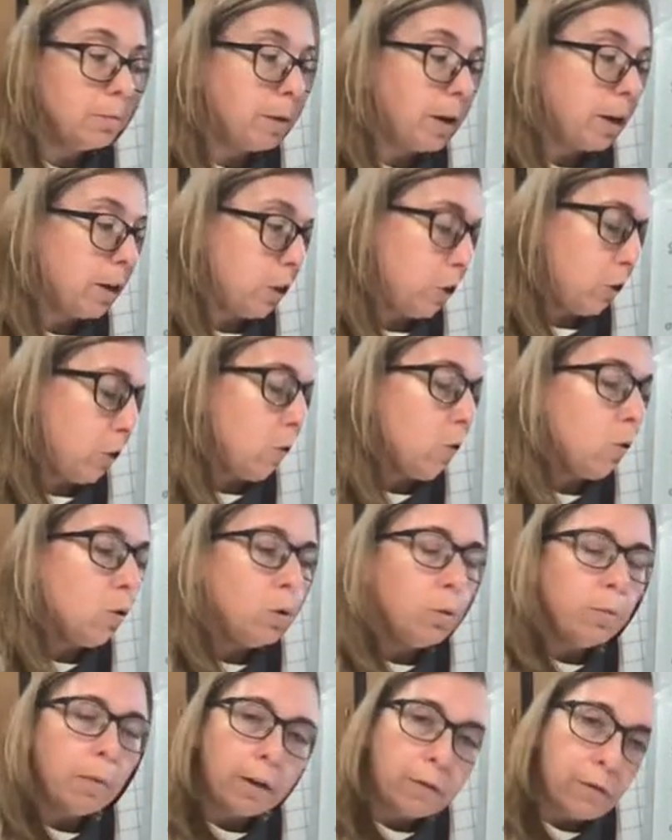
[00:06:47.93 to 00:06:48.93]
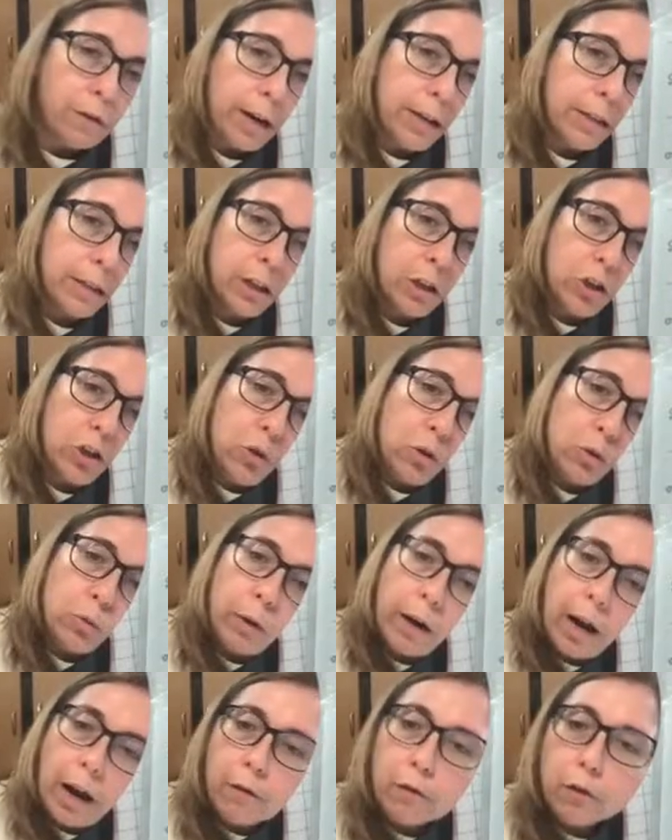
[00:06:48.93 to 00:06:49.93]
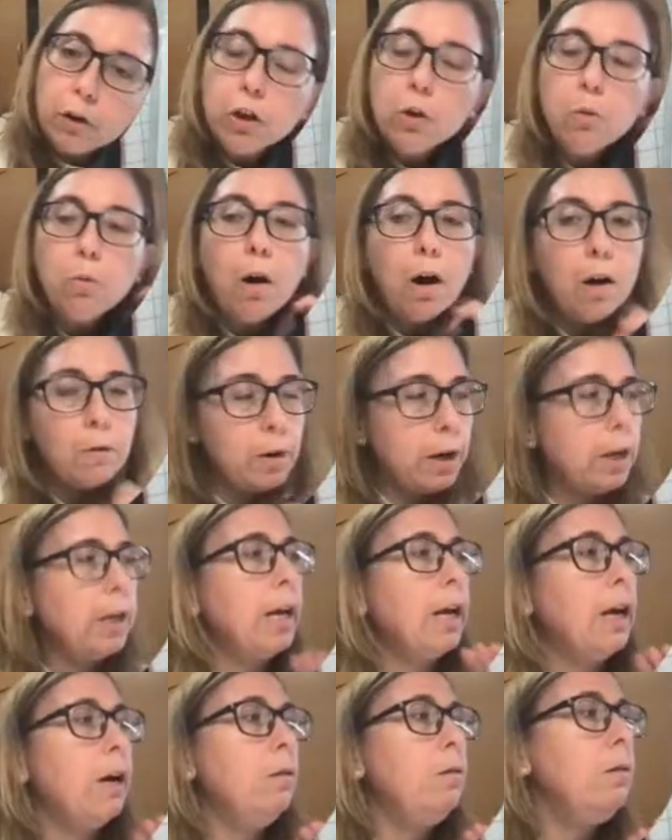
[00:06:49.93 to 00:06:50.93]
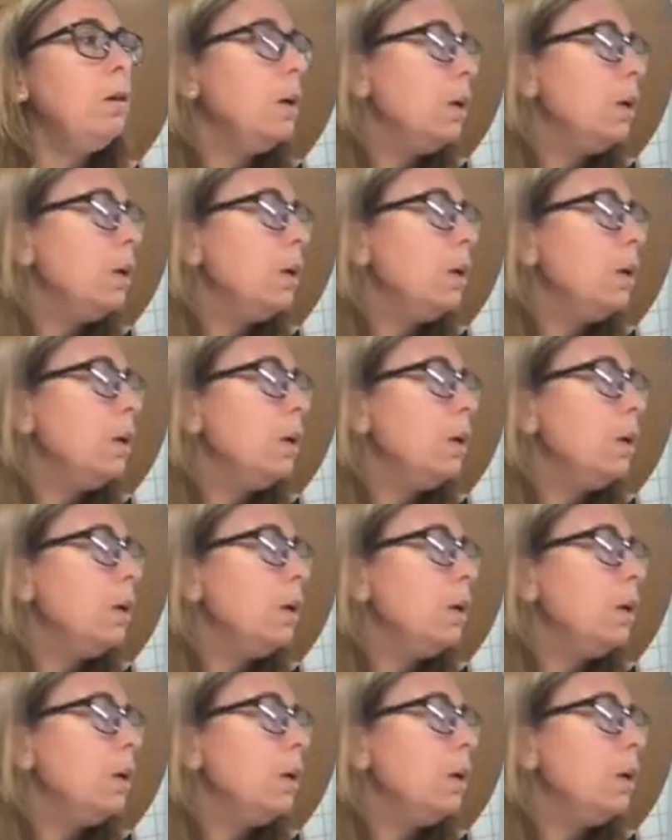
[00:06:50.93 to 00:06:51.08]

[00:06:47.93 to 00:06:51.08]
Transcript: But you, my friends, can use whatever you want right now.